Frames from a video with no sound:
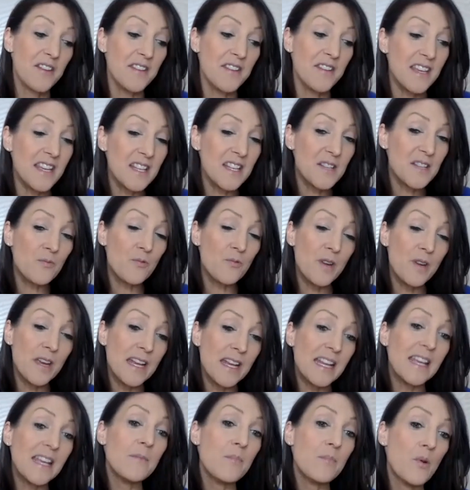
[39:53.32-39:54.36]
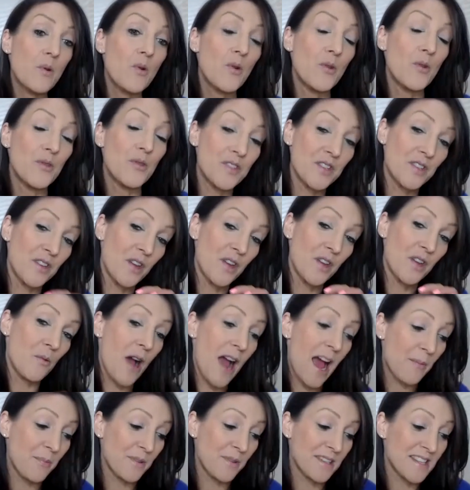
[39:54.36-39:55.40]
And I think it's really important to know what
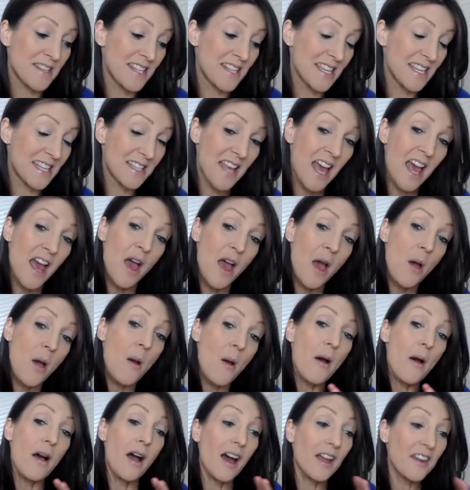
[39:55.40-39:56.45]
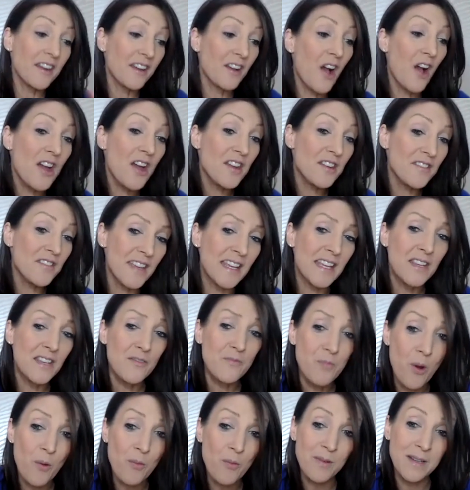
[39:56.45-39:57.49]
happiness is. And I kind of think
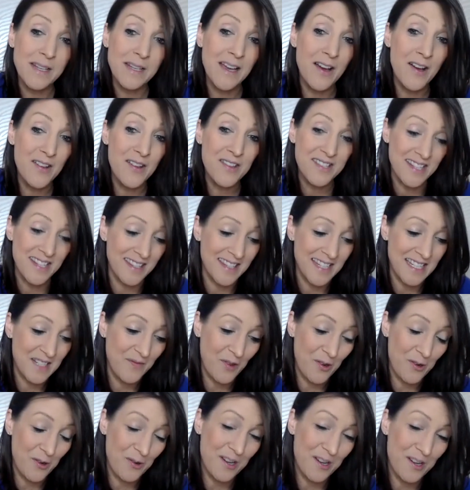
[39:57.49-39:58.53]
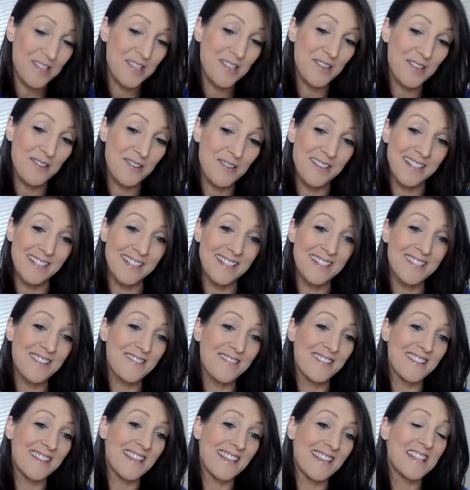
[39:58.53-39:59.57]
you've probably answered this for us during
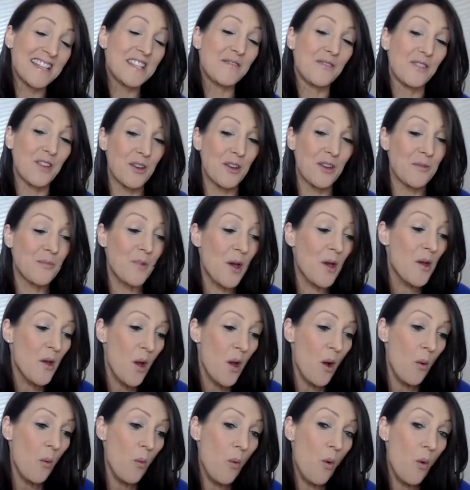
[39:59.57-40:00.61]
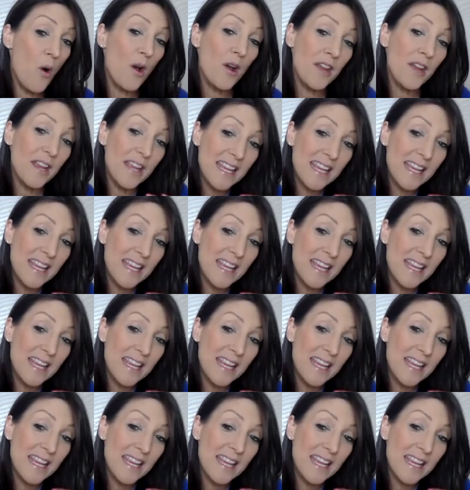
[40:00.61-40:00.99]
the interview, but what